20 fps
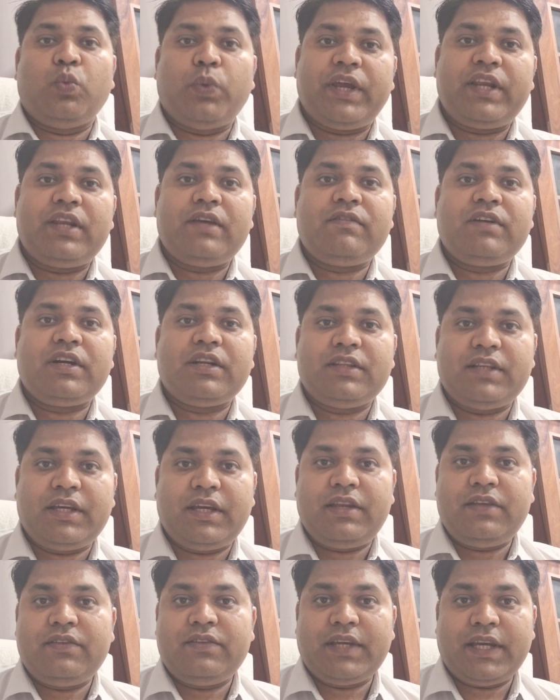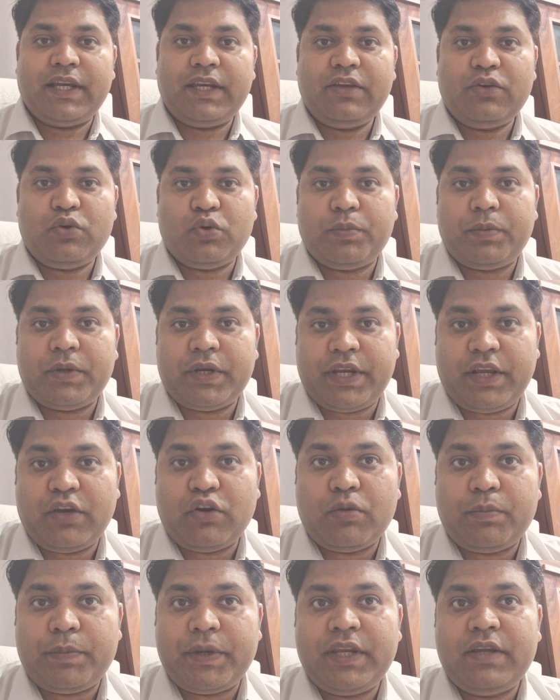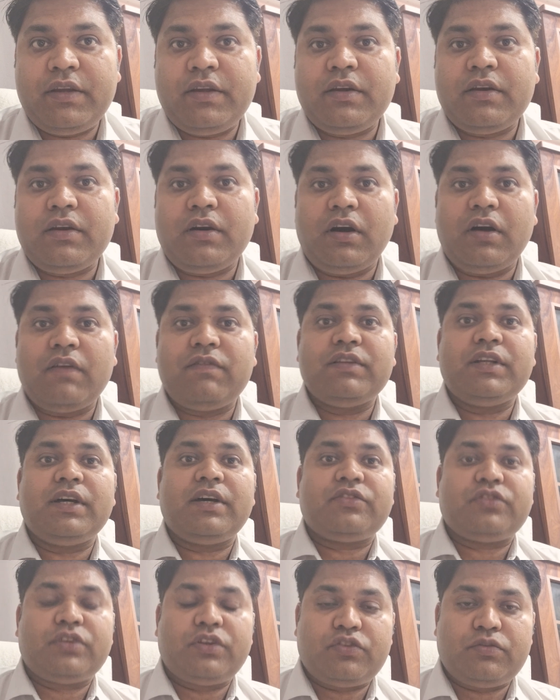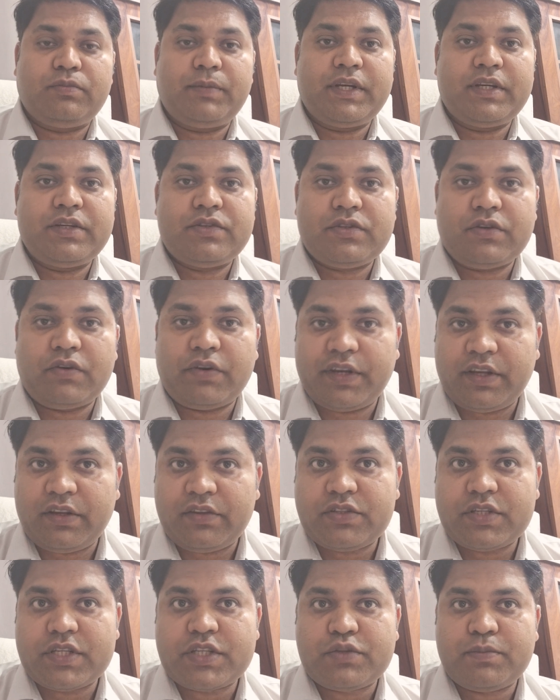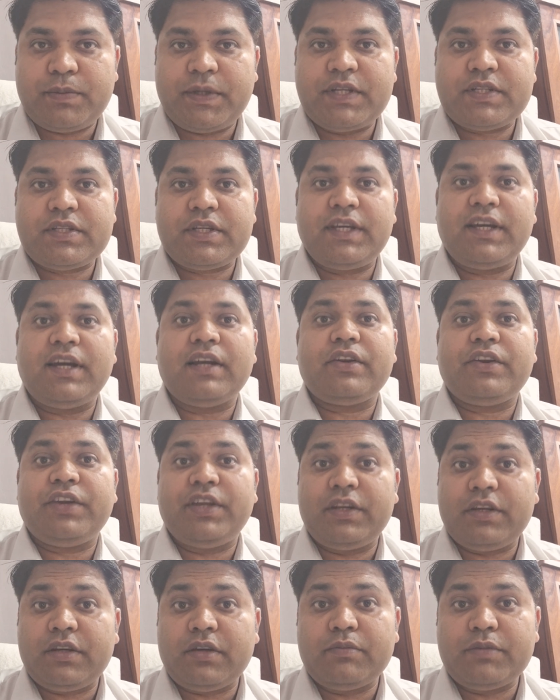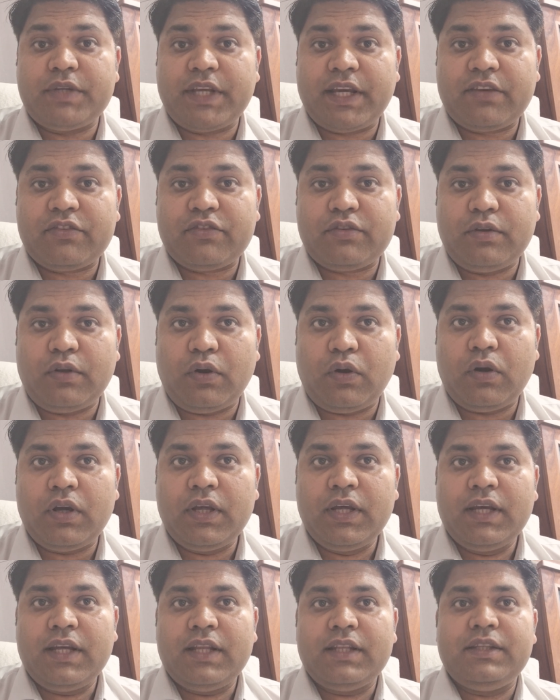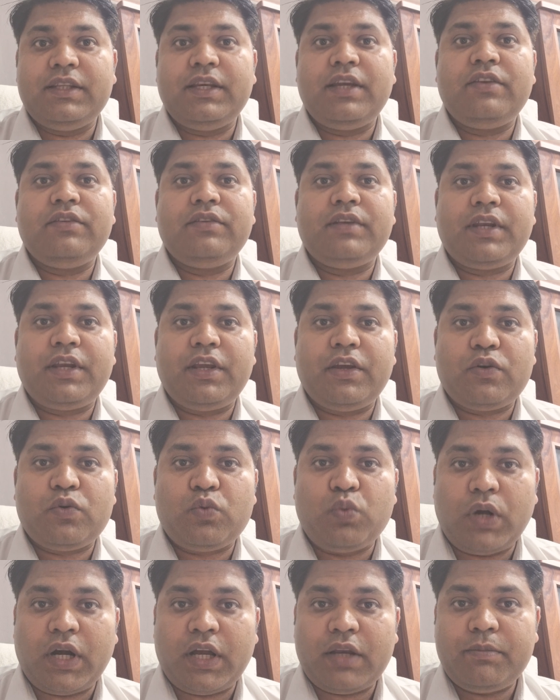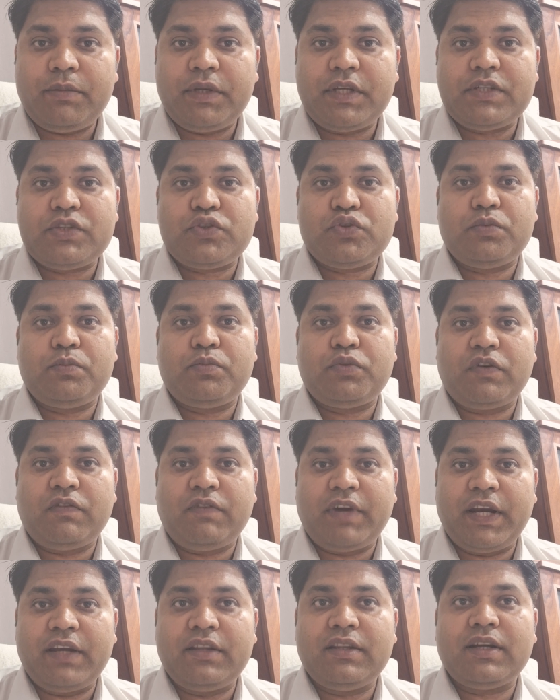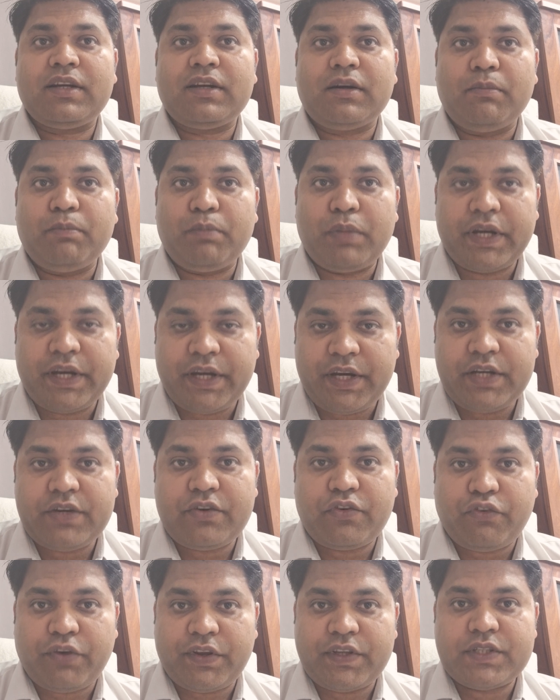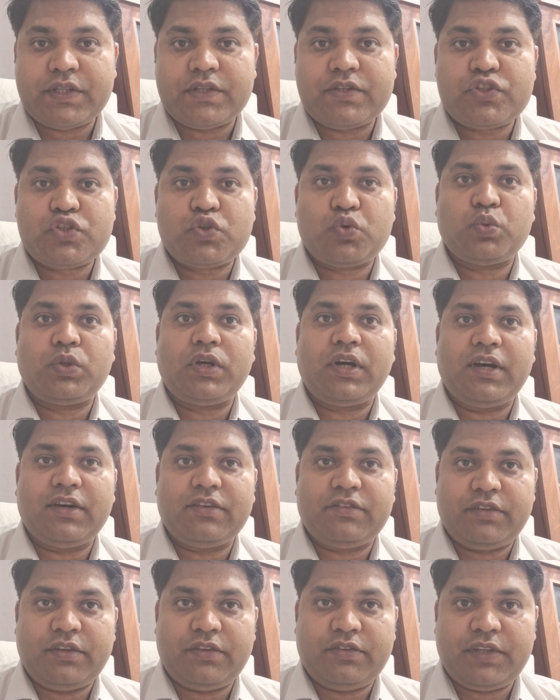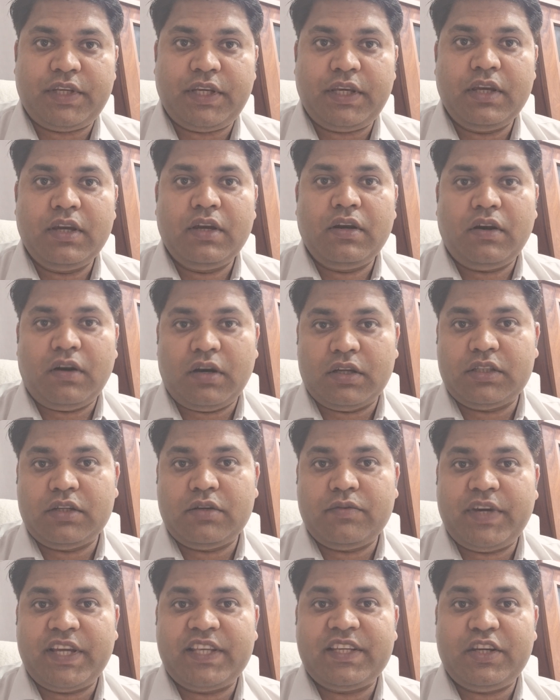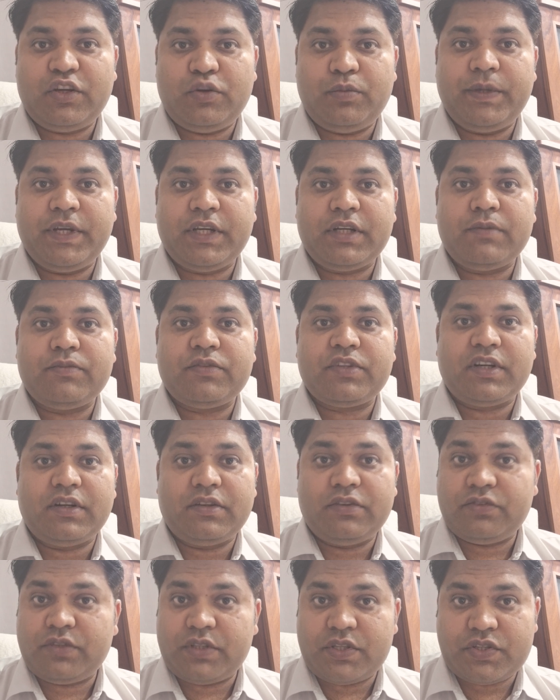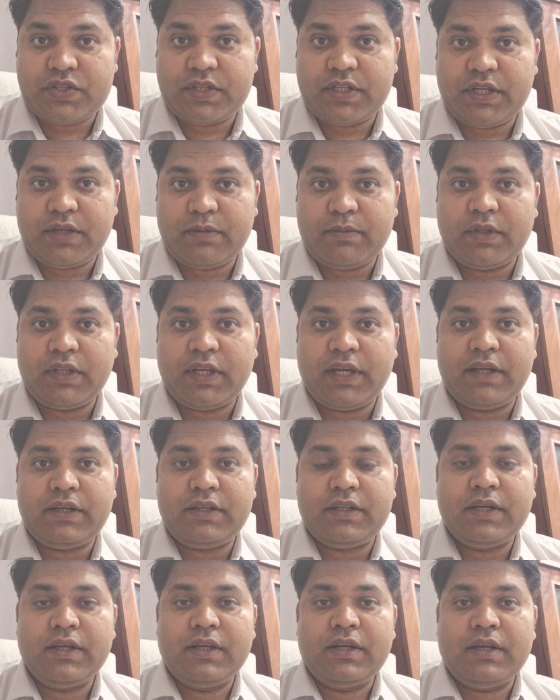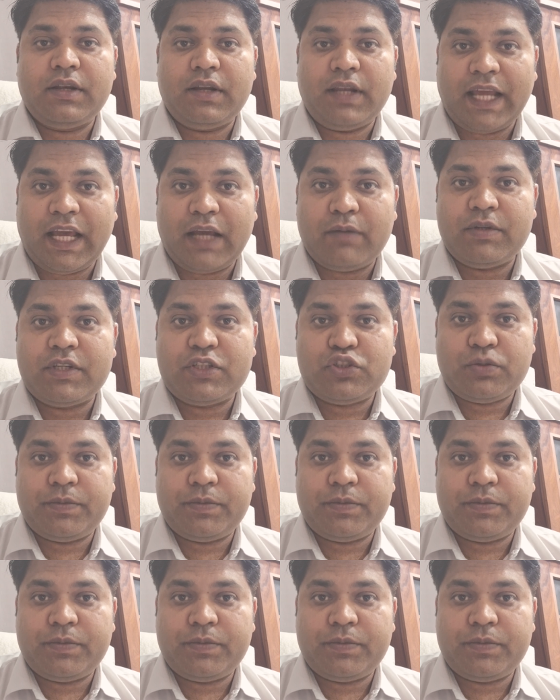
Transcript: whenever there is any reopening of the assessments or reassessments under income tax law, there is a requirement to provide the complete regions to the assessee, otherwise it becomes unsustainable and liable